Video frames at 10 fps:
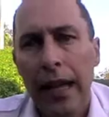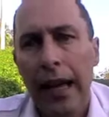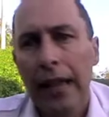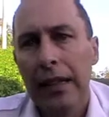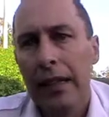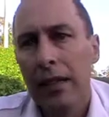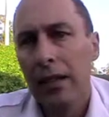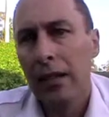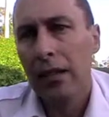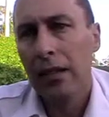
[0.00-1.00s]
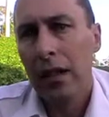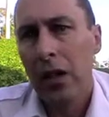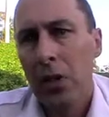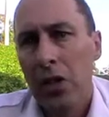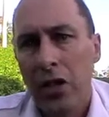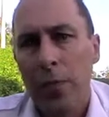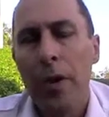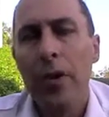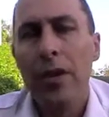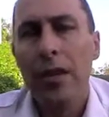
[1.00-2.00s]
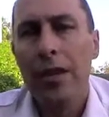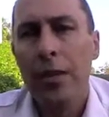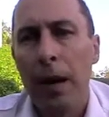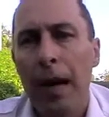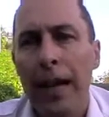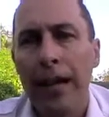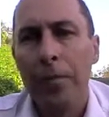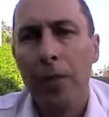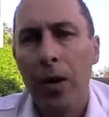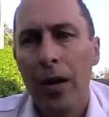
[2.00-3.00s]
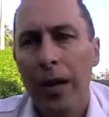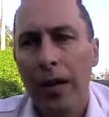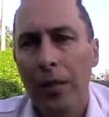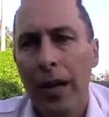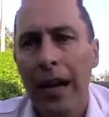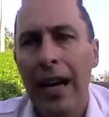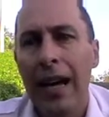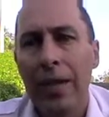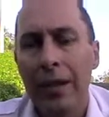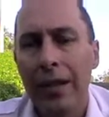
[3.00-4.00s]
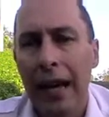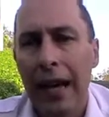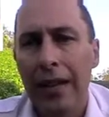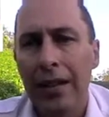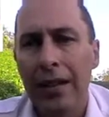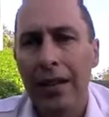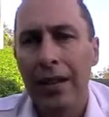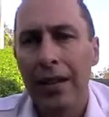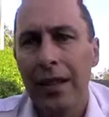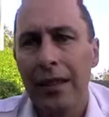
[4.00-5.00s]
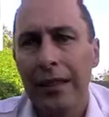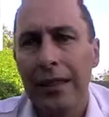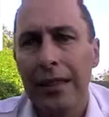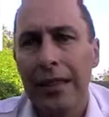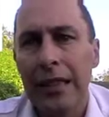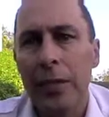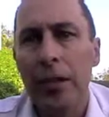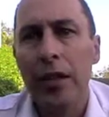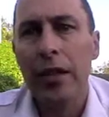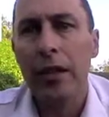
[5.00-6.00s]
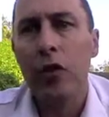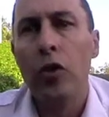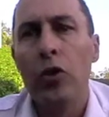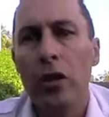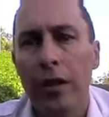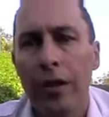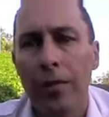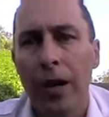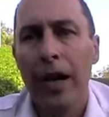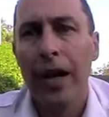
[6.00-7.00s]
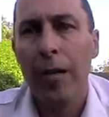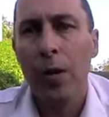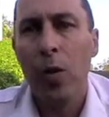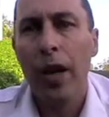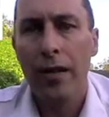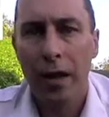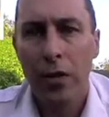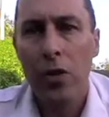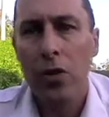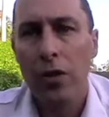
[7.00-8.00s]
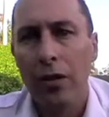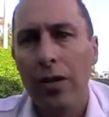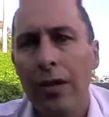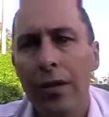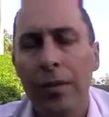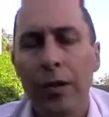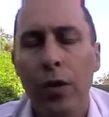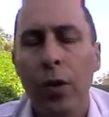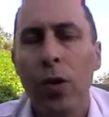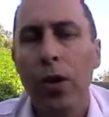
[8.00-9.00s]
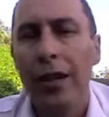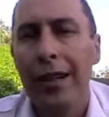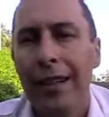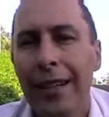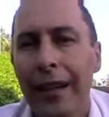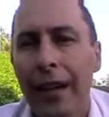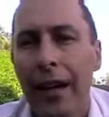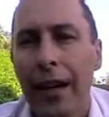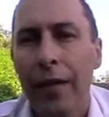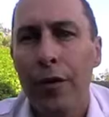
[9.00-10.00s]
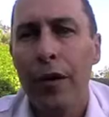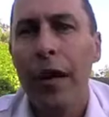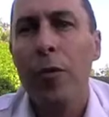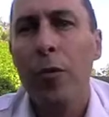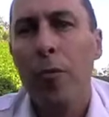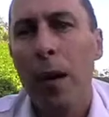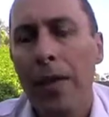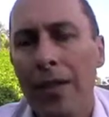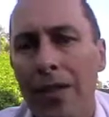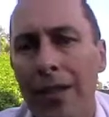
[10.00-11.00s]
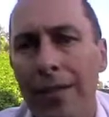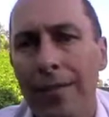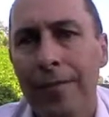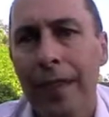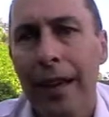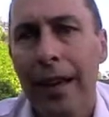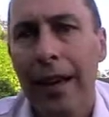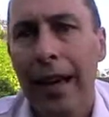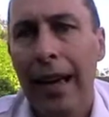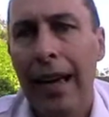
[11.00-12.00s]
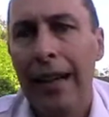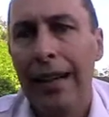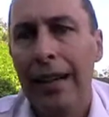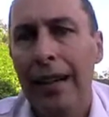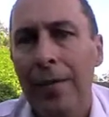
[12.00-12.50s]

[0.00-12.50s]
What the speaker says: And I was experiencing this pain in my arm and the inability of using my arm in the way that I've used it before for a number of months. And